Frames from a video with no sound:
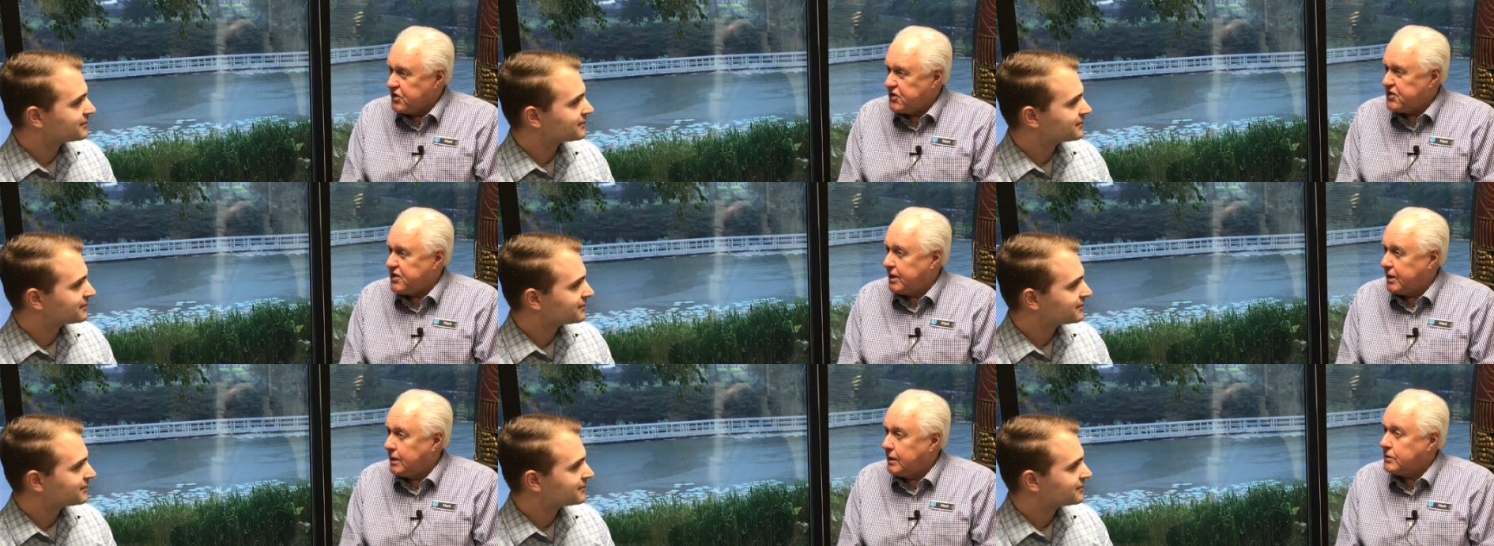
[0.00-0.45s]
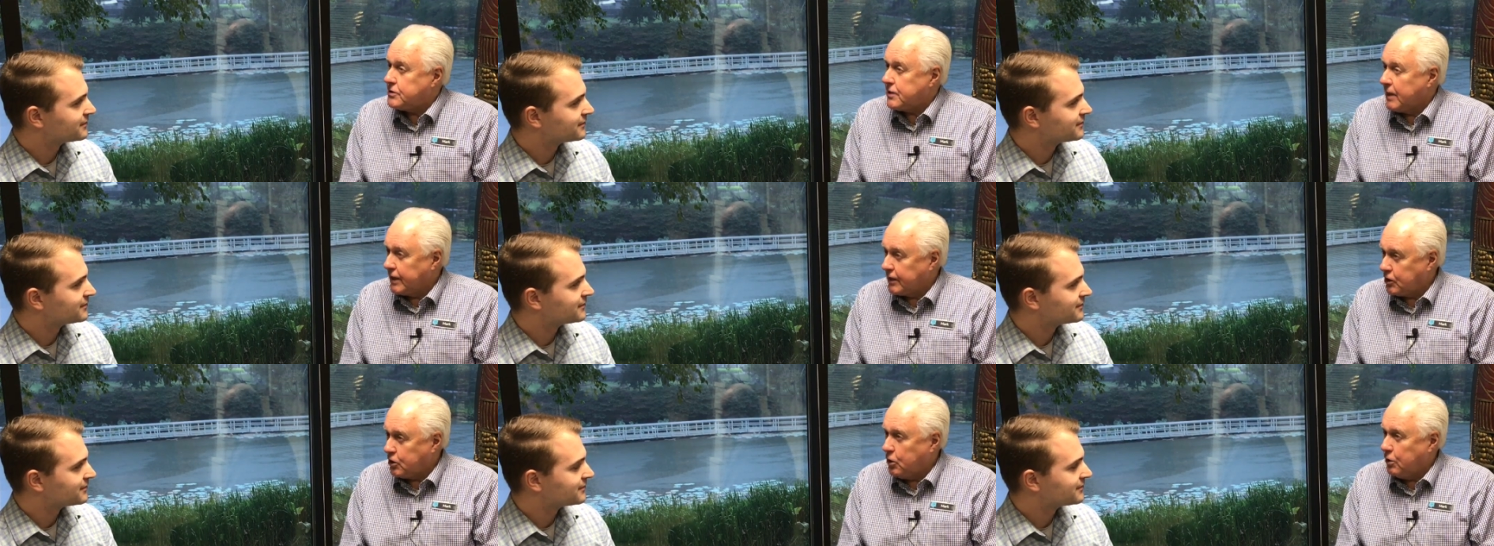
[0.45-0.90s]
Speaker 1: and
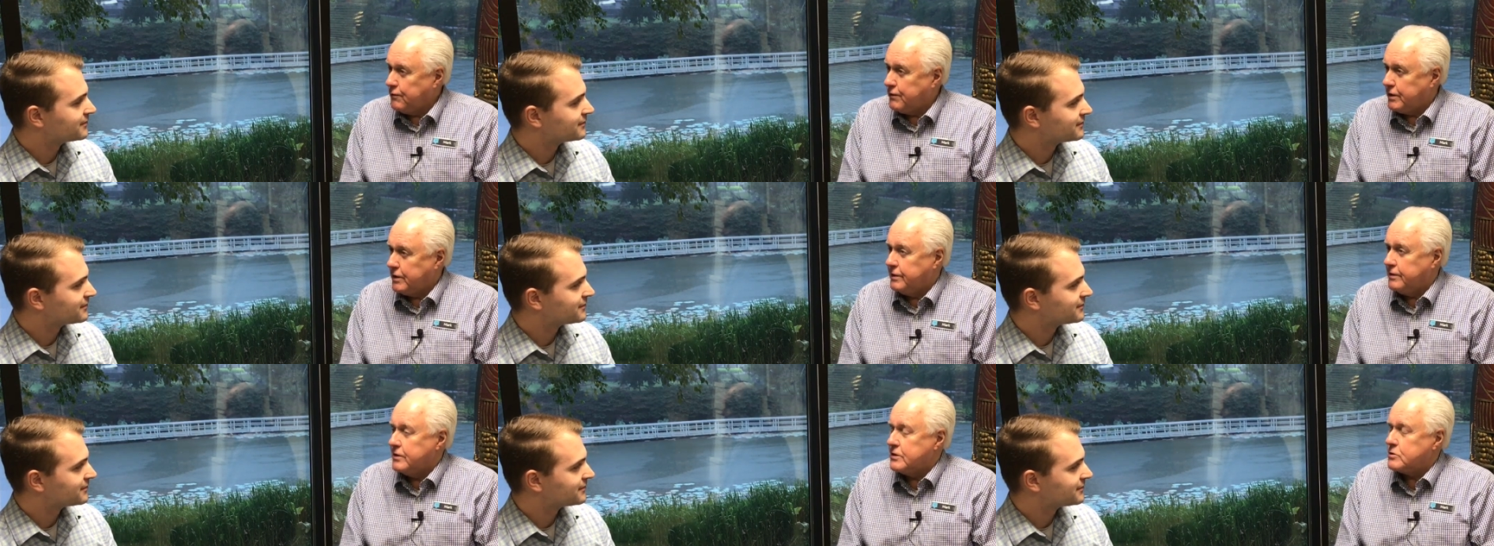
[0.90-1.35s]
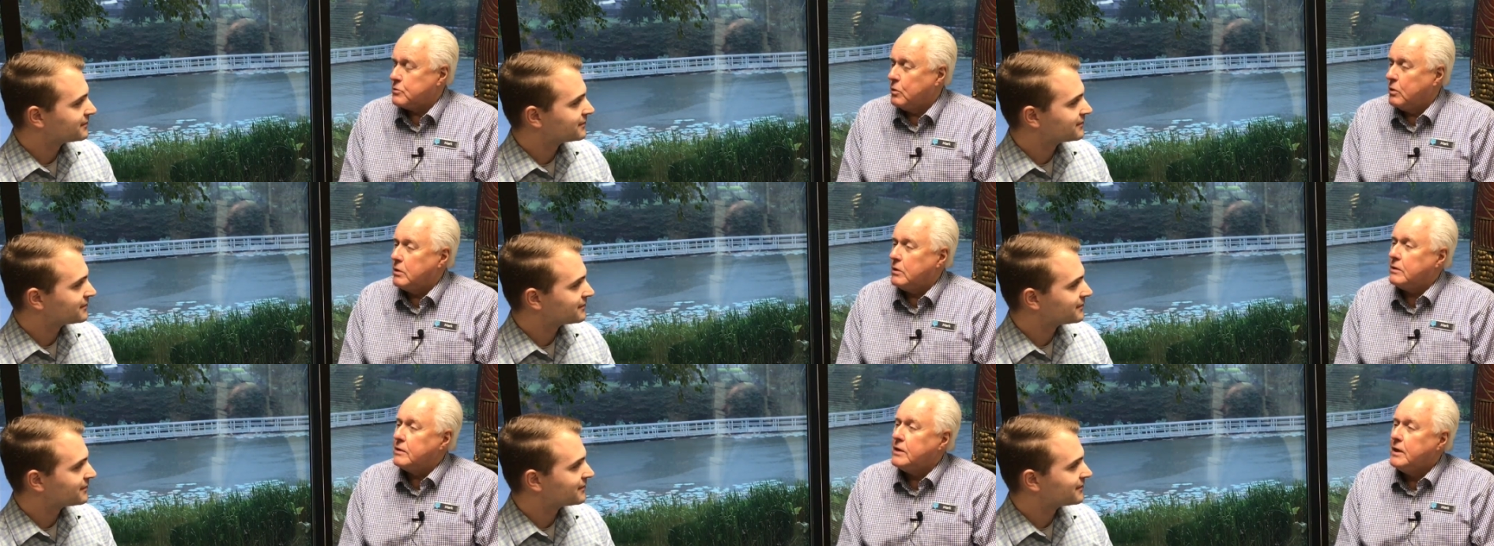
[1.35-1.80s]
disease like COVID in
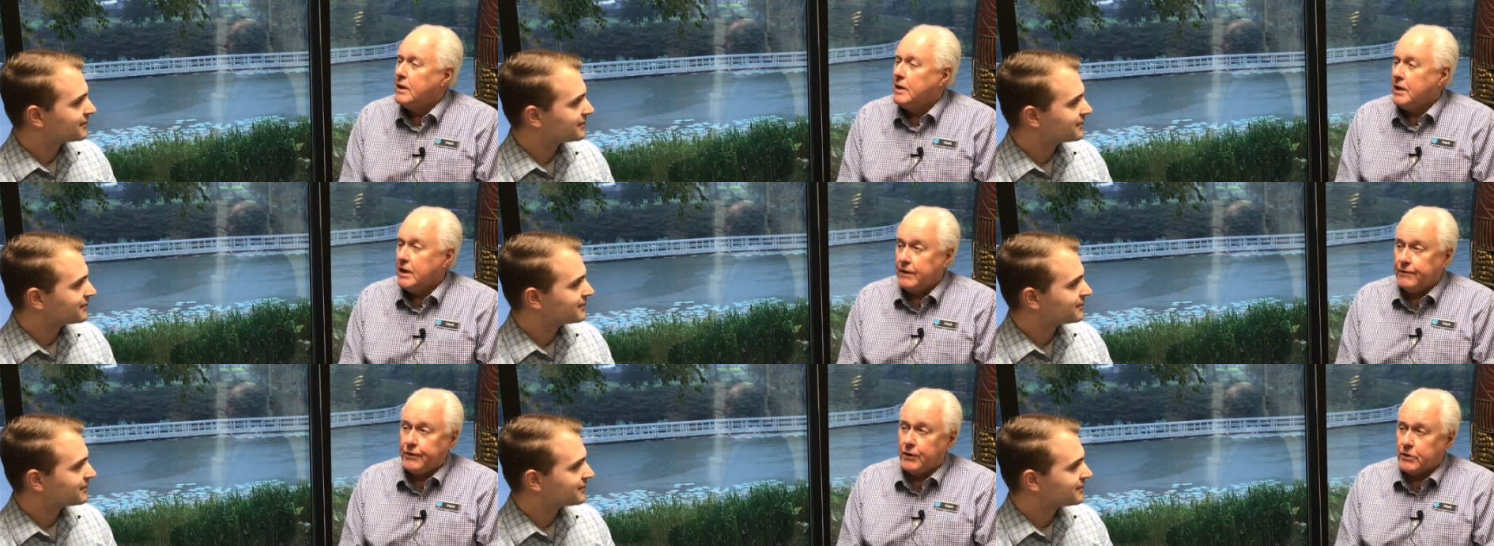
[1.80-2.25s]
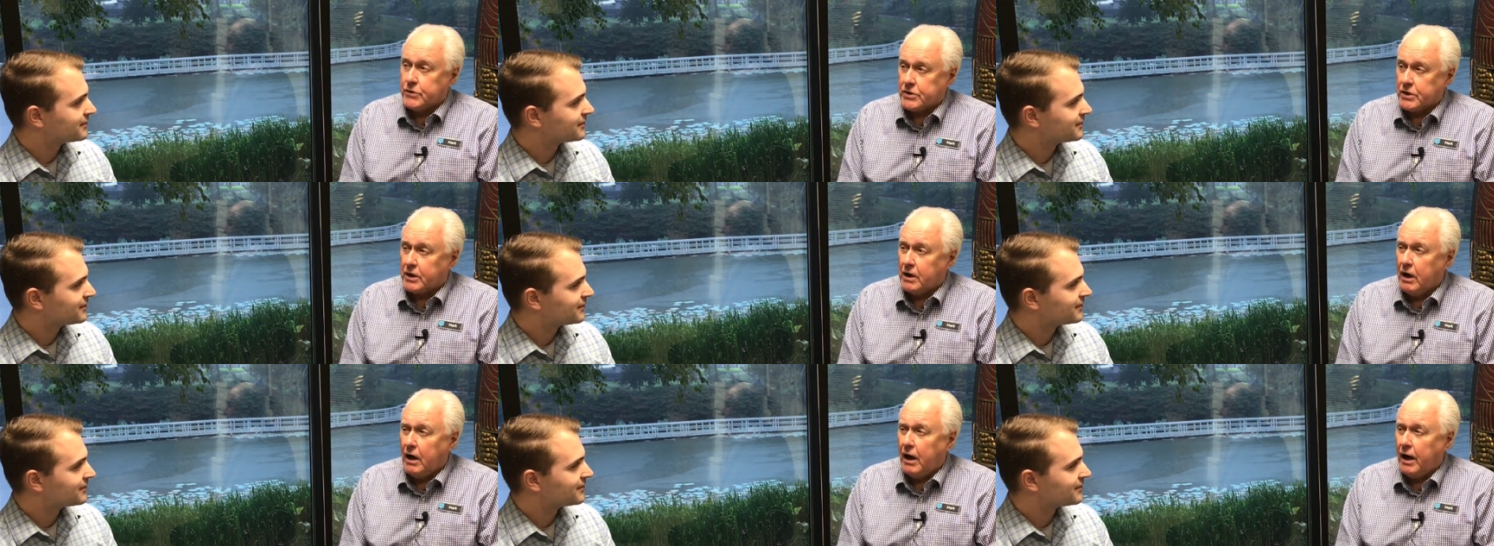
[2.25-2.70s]
this world if
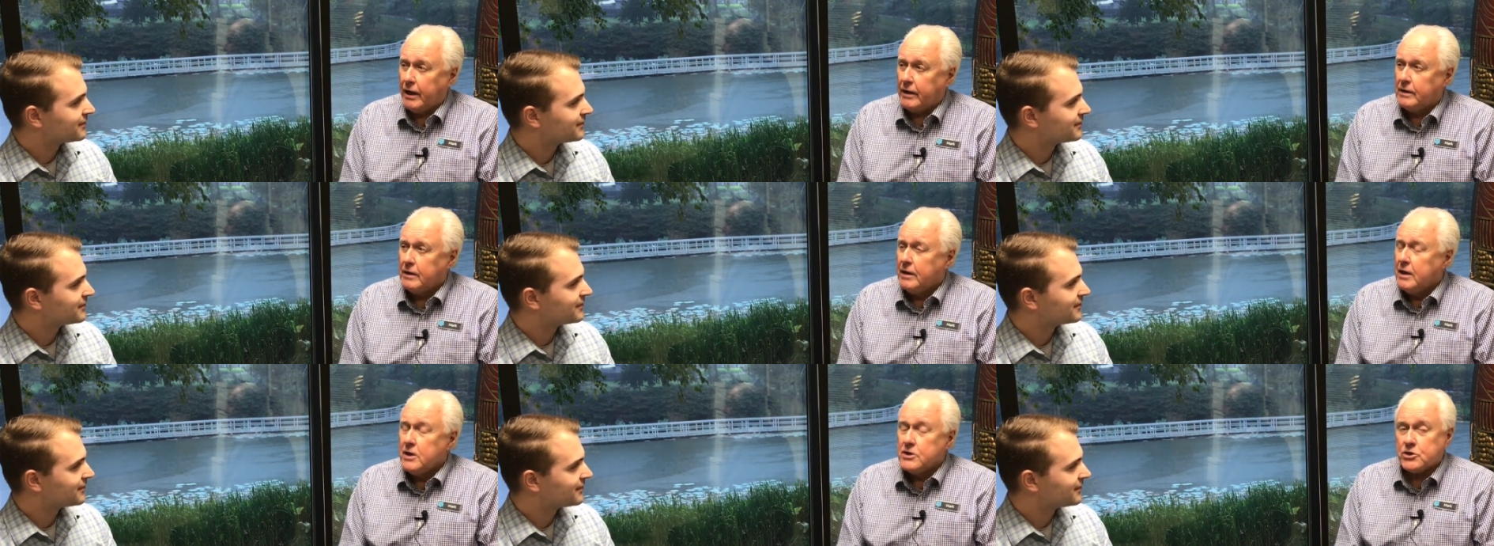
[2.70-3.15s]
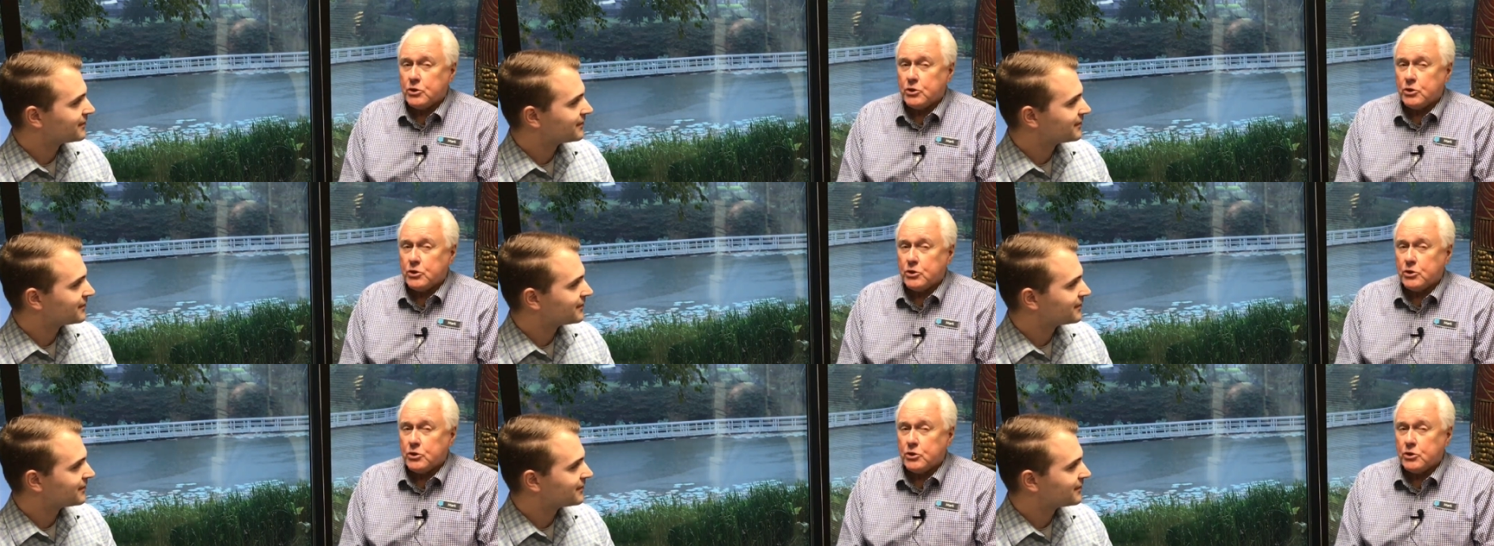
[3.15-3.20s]
there's a God?